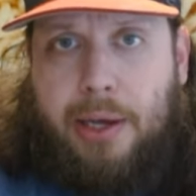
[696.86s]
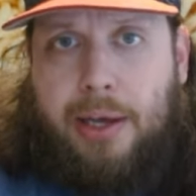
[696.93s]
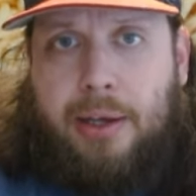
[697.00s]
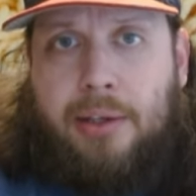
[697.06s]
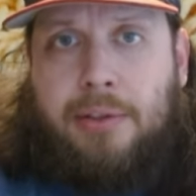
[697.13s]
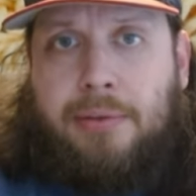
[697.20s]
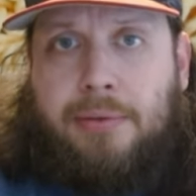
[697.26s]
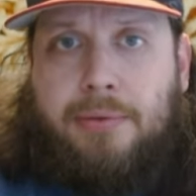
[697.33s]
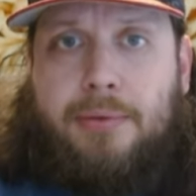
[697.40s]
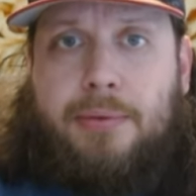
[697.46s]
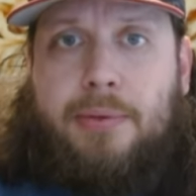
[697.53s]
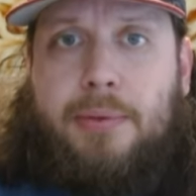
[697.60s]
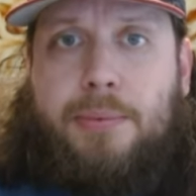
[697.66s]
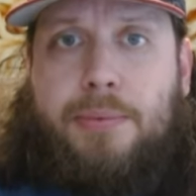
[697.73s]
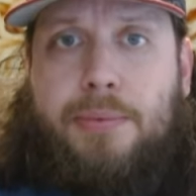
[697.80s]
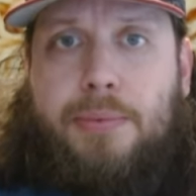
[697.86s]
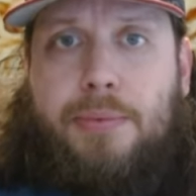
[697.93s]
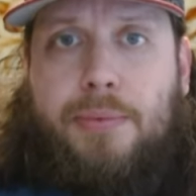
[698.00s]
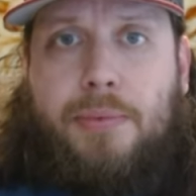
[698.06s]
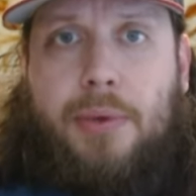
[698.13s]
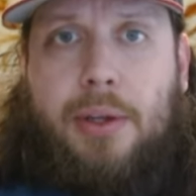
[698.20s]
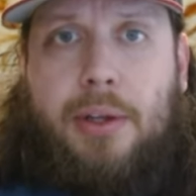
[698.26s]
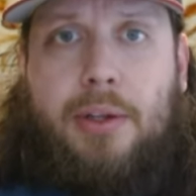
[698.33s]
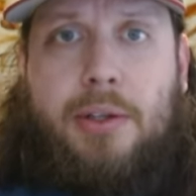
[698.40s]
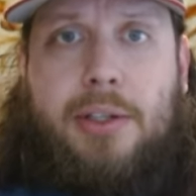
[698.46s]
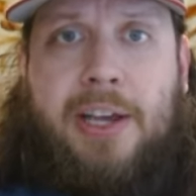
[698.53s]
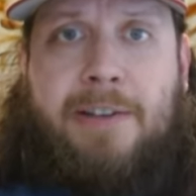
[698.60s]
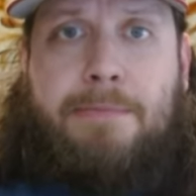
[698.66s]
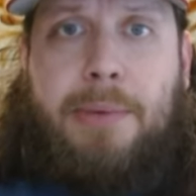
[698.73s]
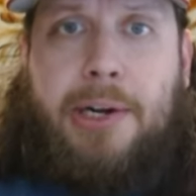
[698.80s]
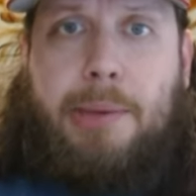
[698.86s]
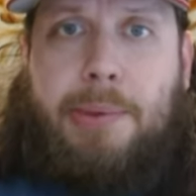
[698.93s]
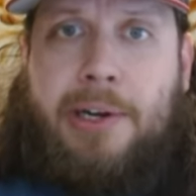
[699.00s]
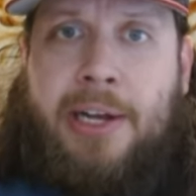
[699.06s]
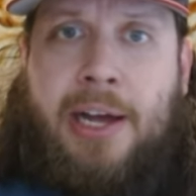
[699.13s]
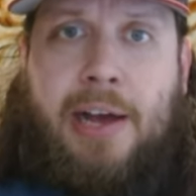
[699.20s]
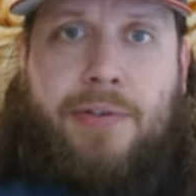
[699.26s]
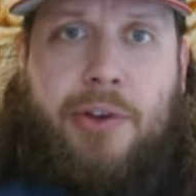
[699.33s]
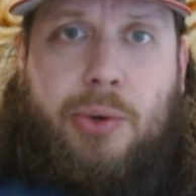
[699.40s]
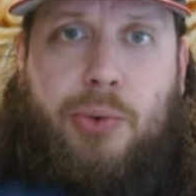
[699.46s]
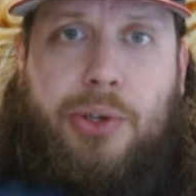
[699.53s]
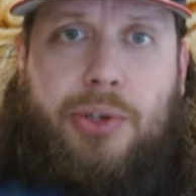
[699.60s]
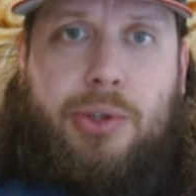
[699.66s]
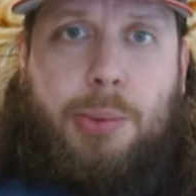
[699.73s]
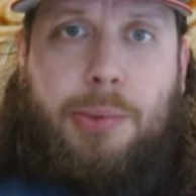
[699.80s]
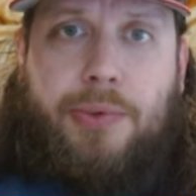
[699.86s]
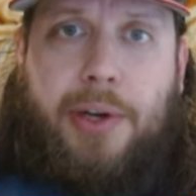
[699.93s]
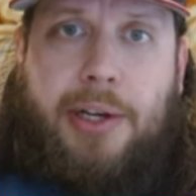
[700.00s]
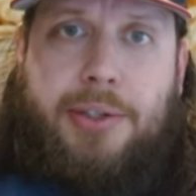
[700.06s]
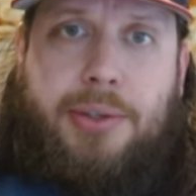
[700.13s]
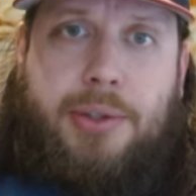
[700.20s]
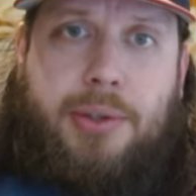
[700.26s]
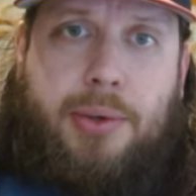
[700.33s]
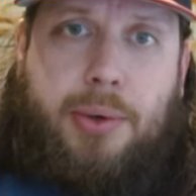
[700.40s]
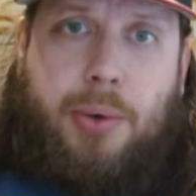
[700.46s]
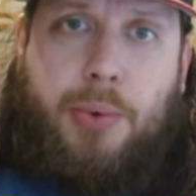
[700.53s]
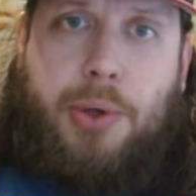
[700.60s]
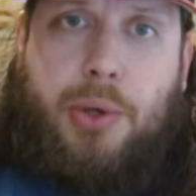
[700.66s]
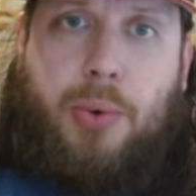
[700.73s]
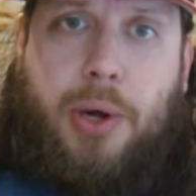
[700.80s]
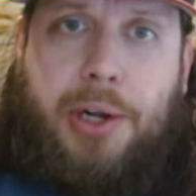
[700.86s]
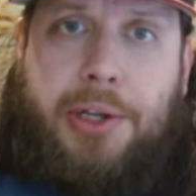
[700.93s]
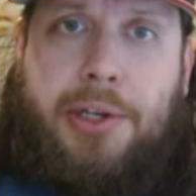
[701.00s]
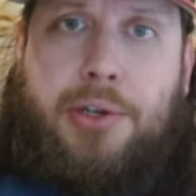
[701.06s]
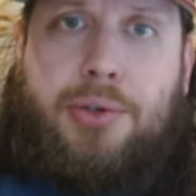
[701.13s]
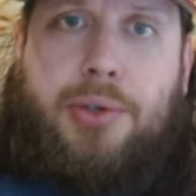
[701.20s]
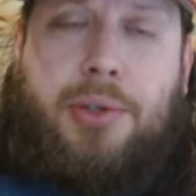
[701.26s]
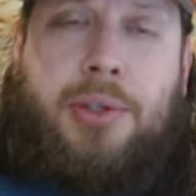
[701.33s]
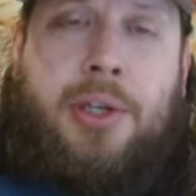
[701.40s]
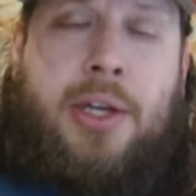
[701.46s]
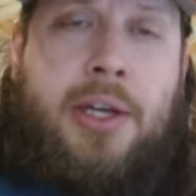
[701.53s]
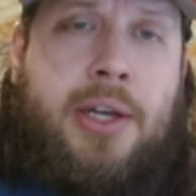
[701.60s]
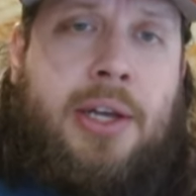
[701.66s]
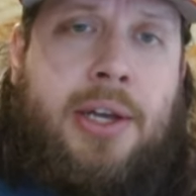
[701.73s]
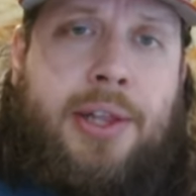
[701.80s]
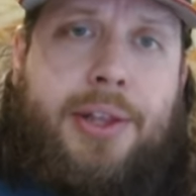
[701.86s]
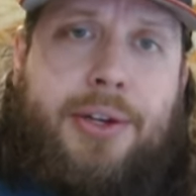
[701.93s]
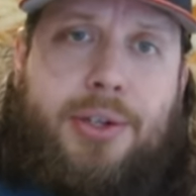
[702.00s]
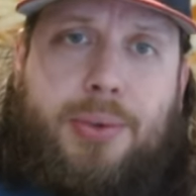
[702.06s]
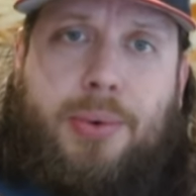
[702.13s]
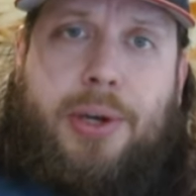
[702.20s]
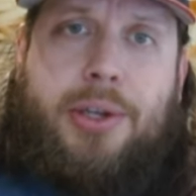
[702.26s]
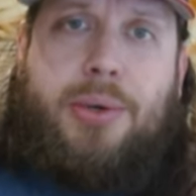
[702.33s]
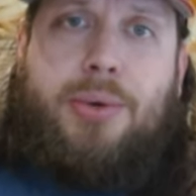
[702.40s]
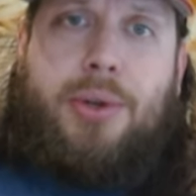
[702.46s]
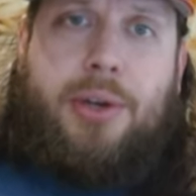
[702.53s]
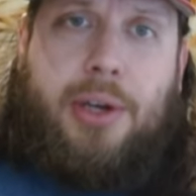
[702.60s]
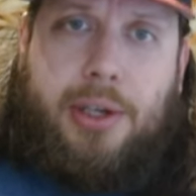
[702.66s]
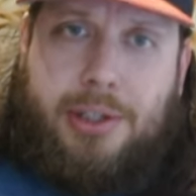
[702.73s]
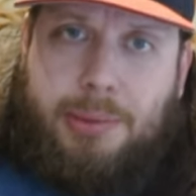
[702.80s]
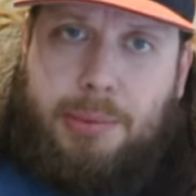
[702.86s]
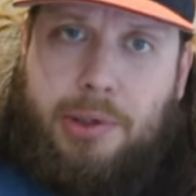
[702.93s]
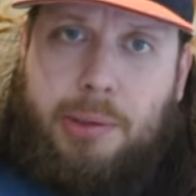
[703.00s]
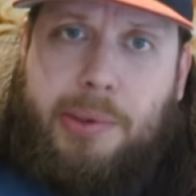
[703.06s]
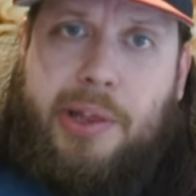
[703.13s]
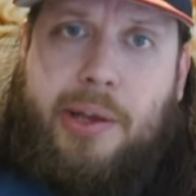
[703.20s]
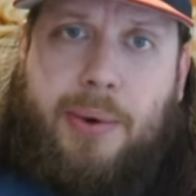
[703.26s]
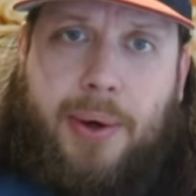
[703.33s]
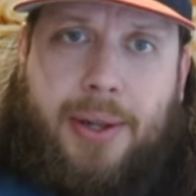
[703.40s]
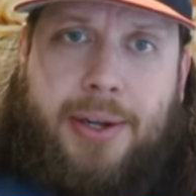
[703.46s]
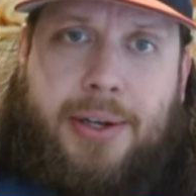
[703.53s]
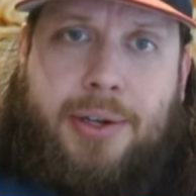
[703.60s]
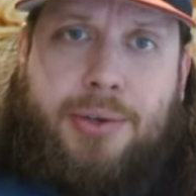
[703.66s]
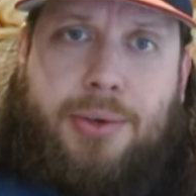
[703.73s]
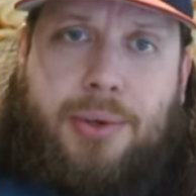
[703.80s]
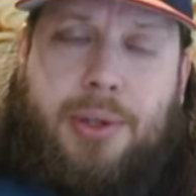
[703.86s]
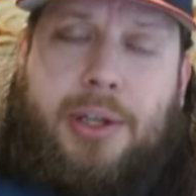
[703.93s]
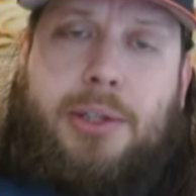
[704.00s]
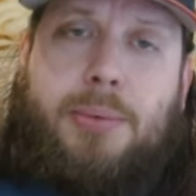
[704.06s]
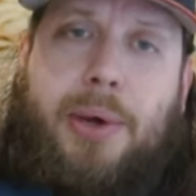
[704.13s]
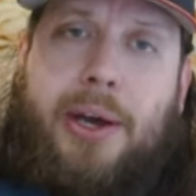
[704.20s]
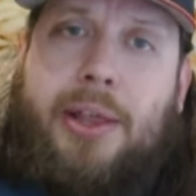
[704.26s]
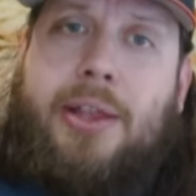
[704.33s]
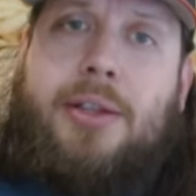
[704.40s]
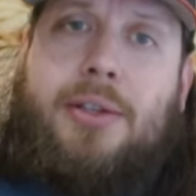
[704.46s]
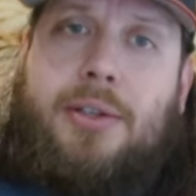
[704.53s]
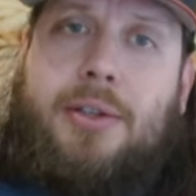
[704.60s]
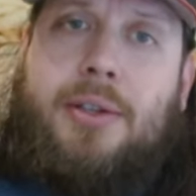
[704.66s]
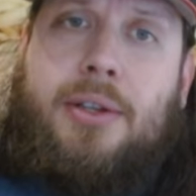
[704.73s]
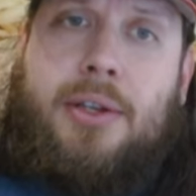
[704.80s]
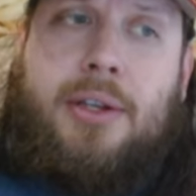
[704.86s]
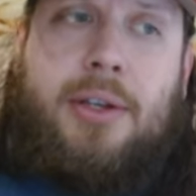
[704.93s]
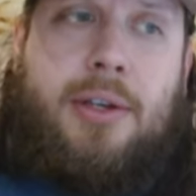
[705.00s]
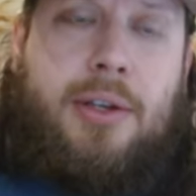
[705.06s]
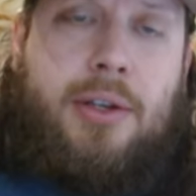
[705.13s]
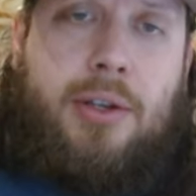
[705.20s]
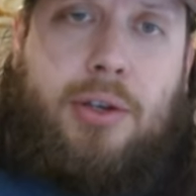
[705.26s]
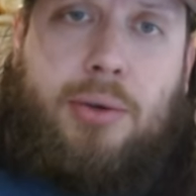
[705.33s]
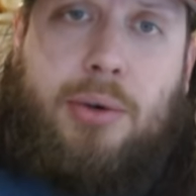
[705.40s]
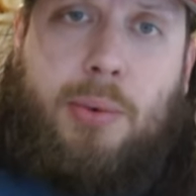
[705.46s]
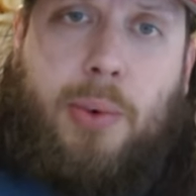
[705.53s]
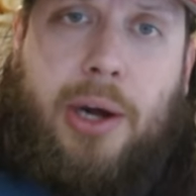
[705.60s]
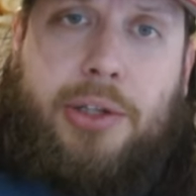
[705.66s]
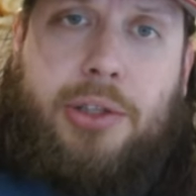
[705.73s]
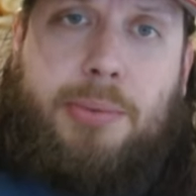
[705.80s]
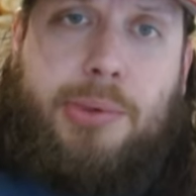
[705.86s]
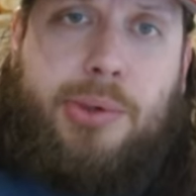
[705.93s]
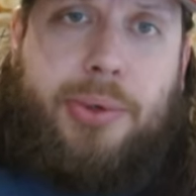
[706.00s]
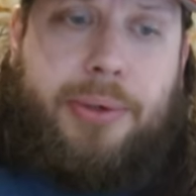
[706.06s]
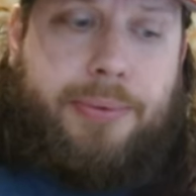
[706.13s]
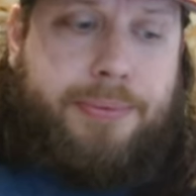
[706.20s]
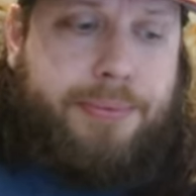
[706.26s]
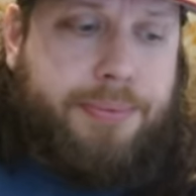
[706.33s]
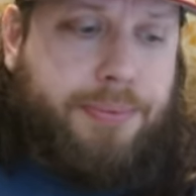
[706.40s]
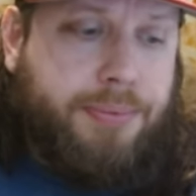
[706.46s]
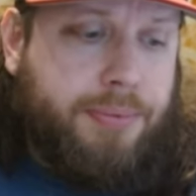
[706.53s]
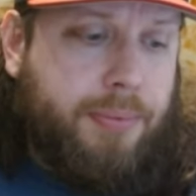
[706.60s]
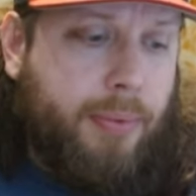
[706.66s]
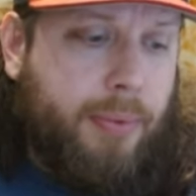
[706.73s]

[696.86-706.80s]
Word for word: Probably save money by not having a real supervisor or a real quality control. They just want you, the customer, to be the quality control. That's why that's, you can watch them do it.